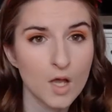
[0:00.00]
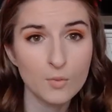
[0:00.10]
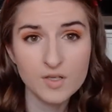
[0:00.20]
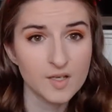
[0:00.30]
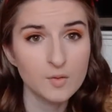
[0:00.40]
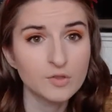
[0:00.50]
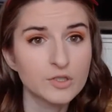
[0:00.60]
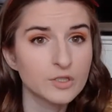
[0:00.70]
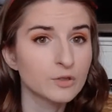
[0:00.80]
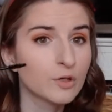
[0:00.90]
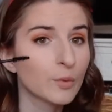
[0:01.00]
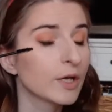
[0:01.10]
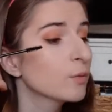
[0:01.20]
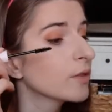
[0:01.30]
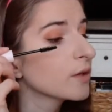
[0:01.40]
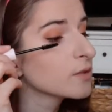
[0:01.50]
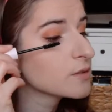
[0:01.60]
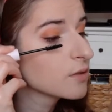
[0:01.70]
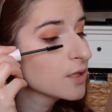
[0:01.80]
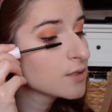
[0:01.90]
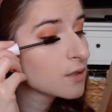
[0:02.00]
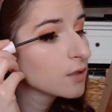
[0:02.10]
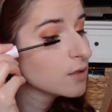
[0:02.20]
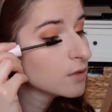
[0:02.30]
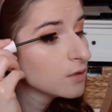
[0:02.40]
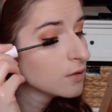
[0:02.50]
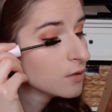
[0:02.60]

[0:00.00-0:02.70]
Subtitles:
was able to do a wing with it, so that's good.